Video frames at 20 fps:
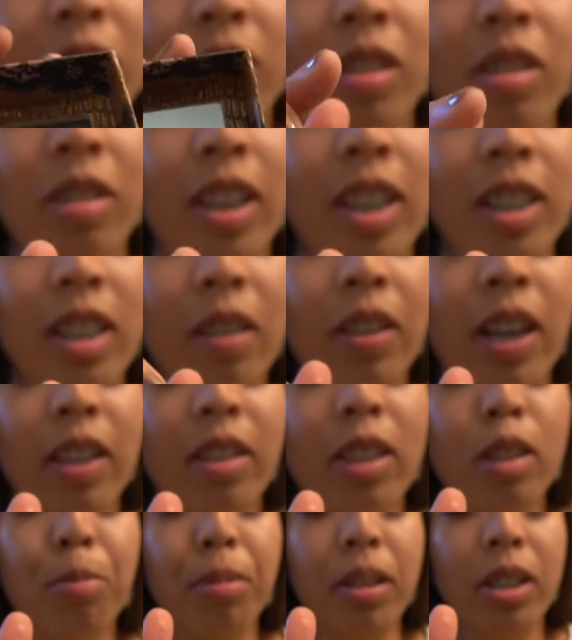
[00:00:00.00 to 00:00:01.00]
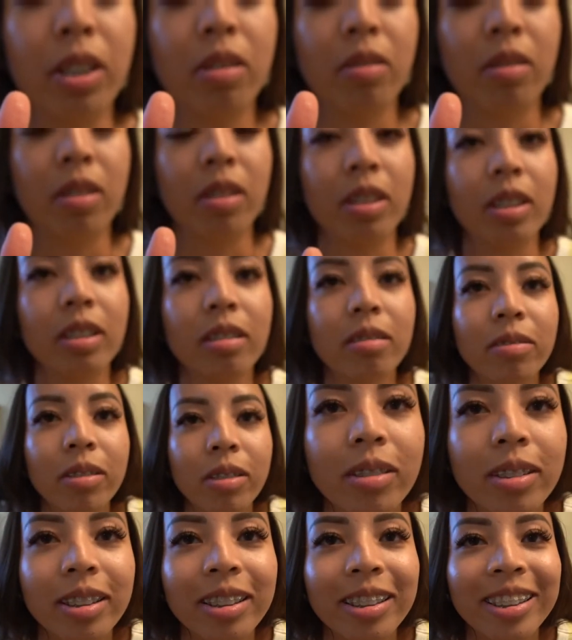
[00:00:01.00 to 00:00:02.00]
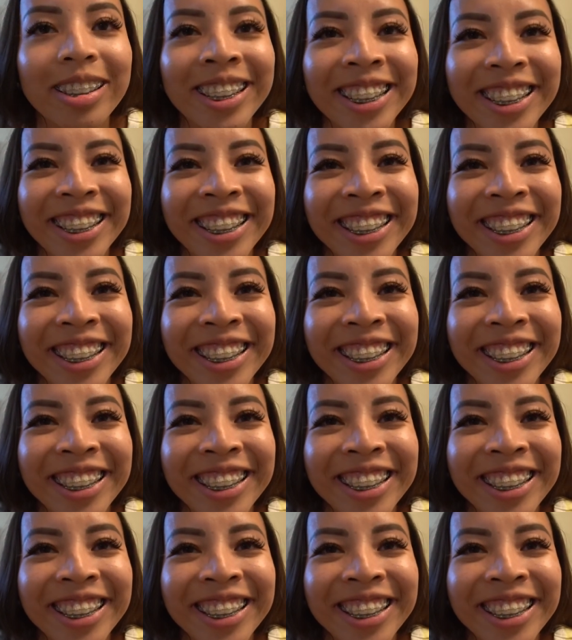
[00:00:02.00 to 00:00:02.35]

You guys, I've had this blush for like 4 years or